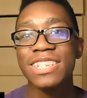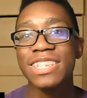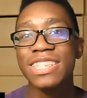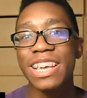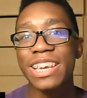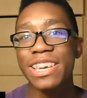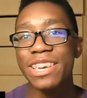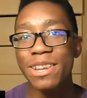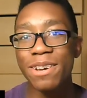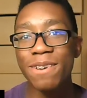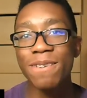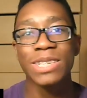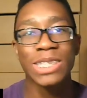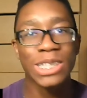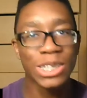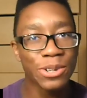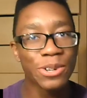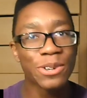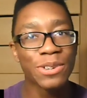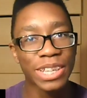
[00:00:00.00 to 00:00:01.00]
They're just like, you know
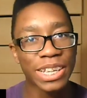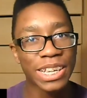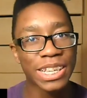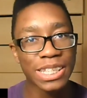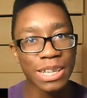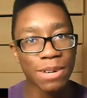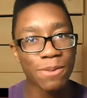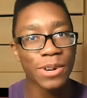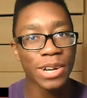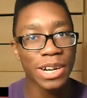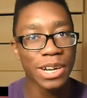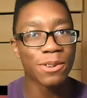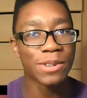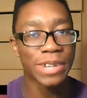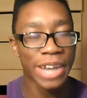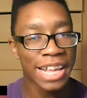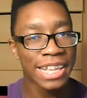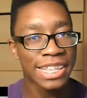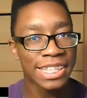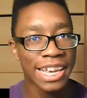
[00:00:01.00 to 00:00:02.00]
what, screw this. We're gonna
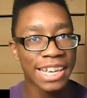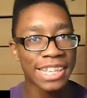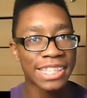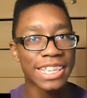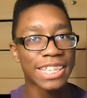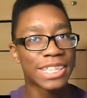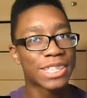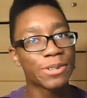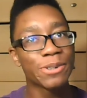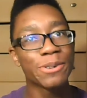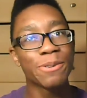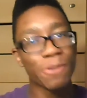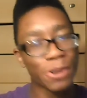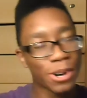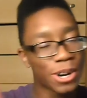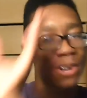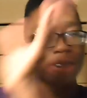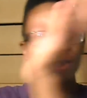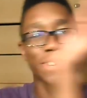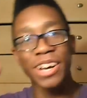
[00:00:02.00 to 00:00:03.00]
go dance sexy, screw
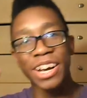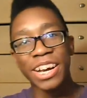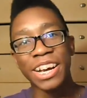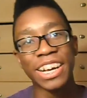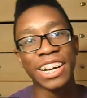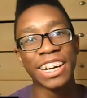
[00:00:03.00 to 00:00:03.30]
work.